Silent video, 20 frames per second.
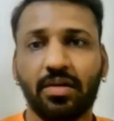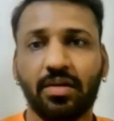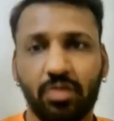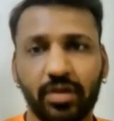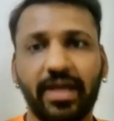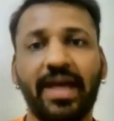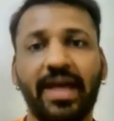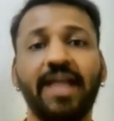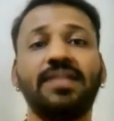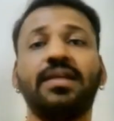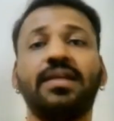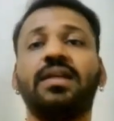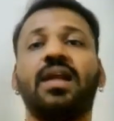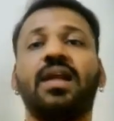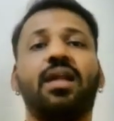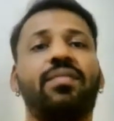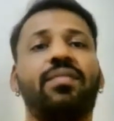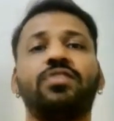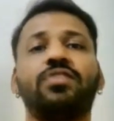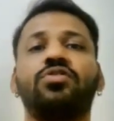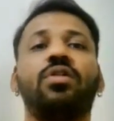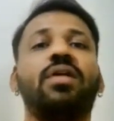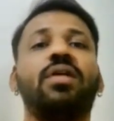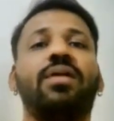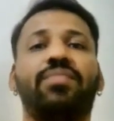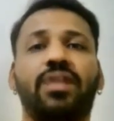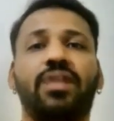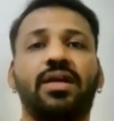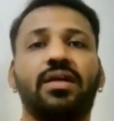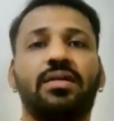Okay, Asian elephants, not
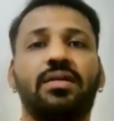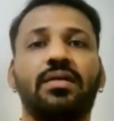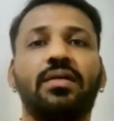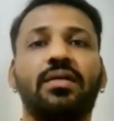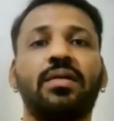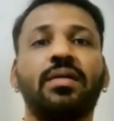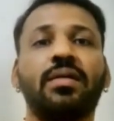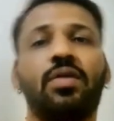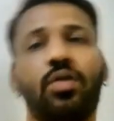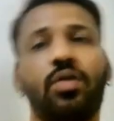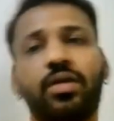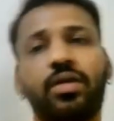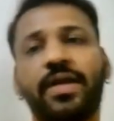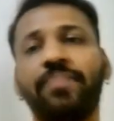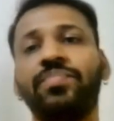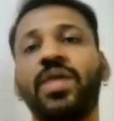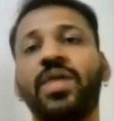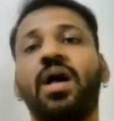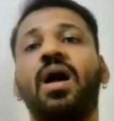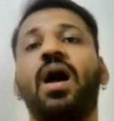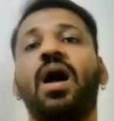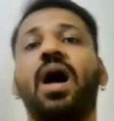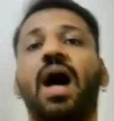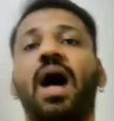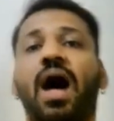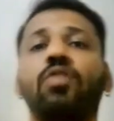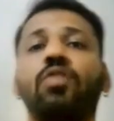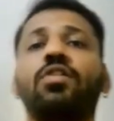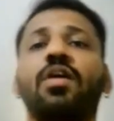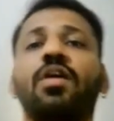African. Okay,
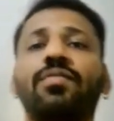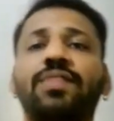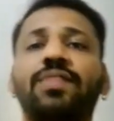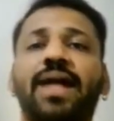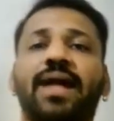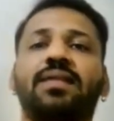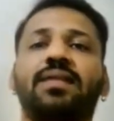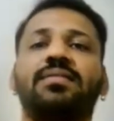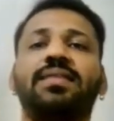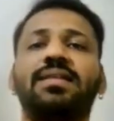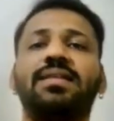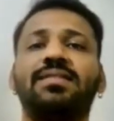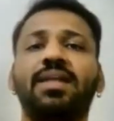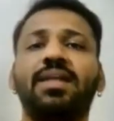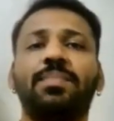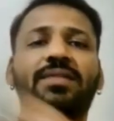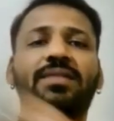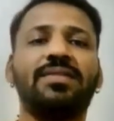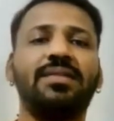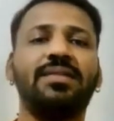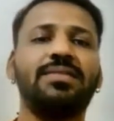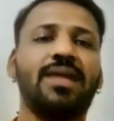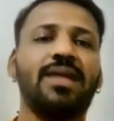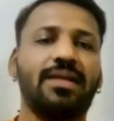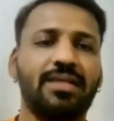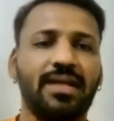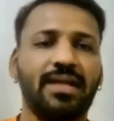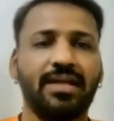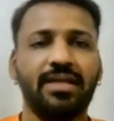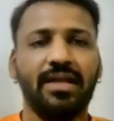out of that, 60% are
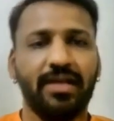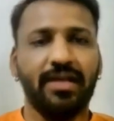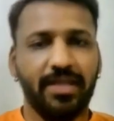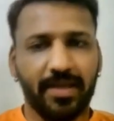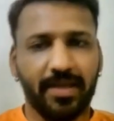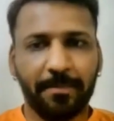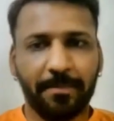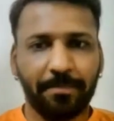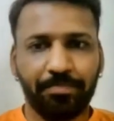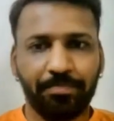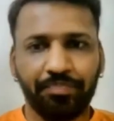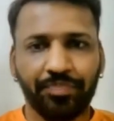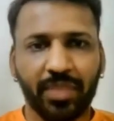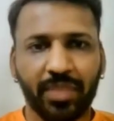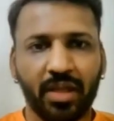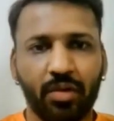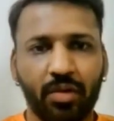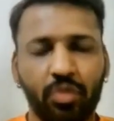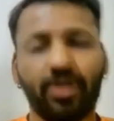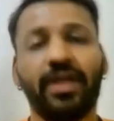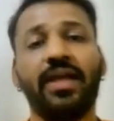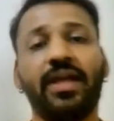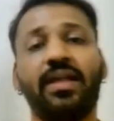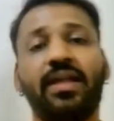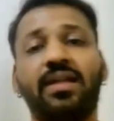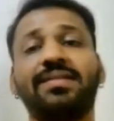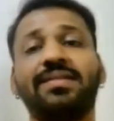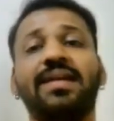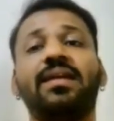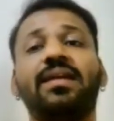there in India. Okay,
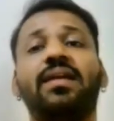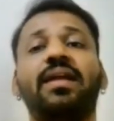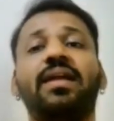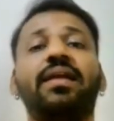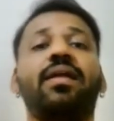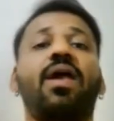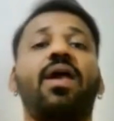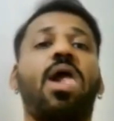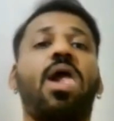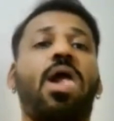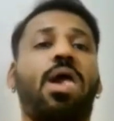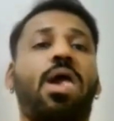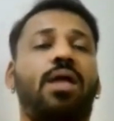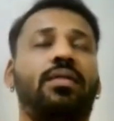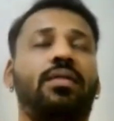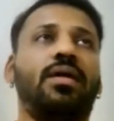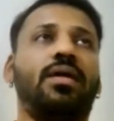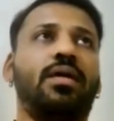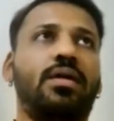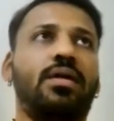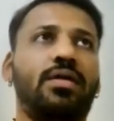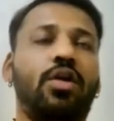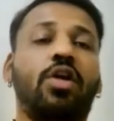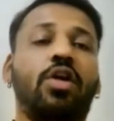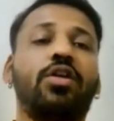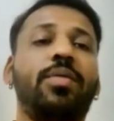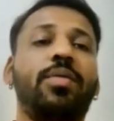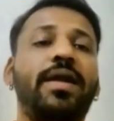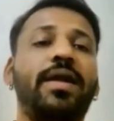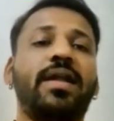recently the
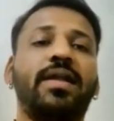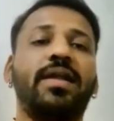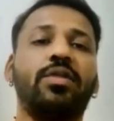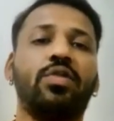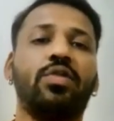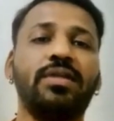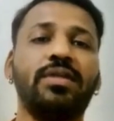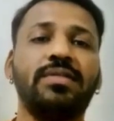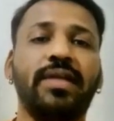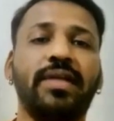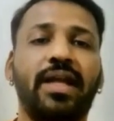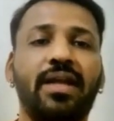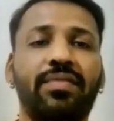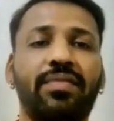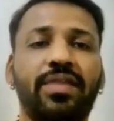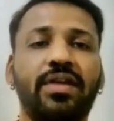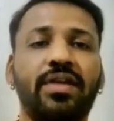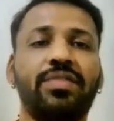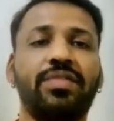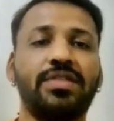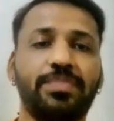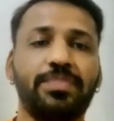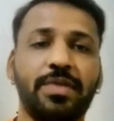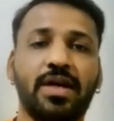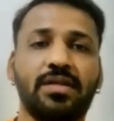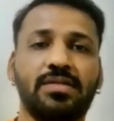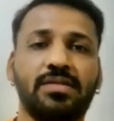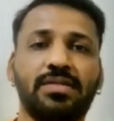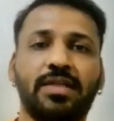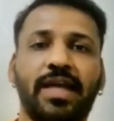documentary known as Elephant
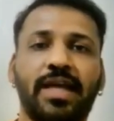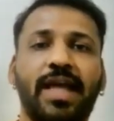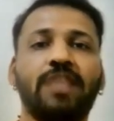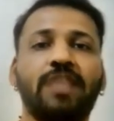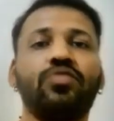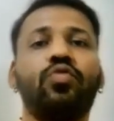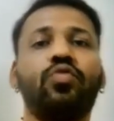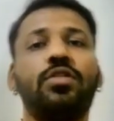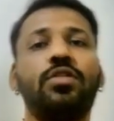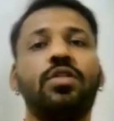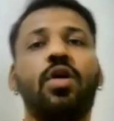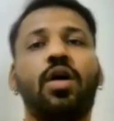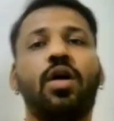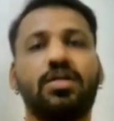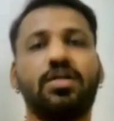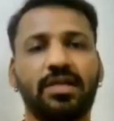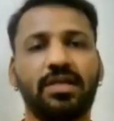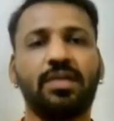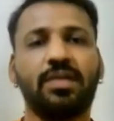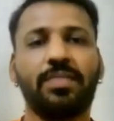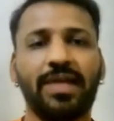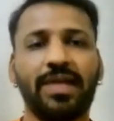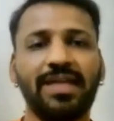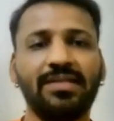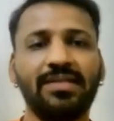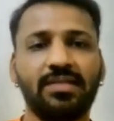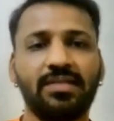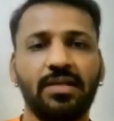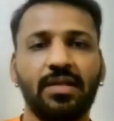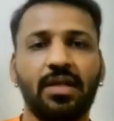Whispers has won the Oscar prize.